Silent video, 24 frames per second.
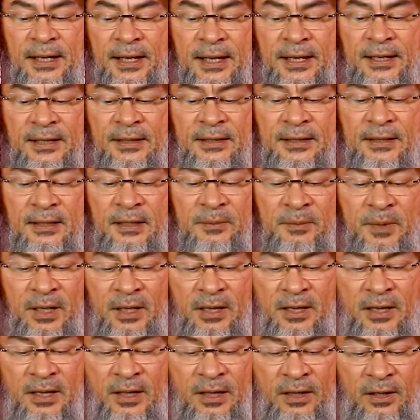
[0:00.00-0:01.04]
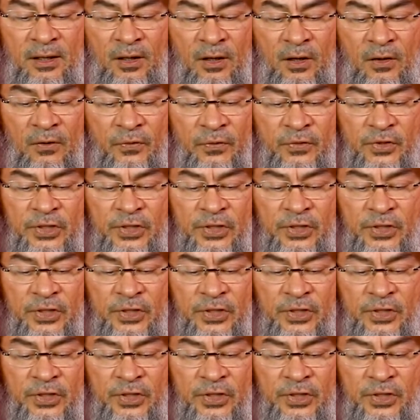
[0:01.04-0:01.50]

in the month of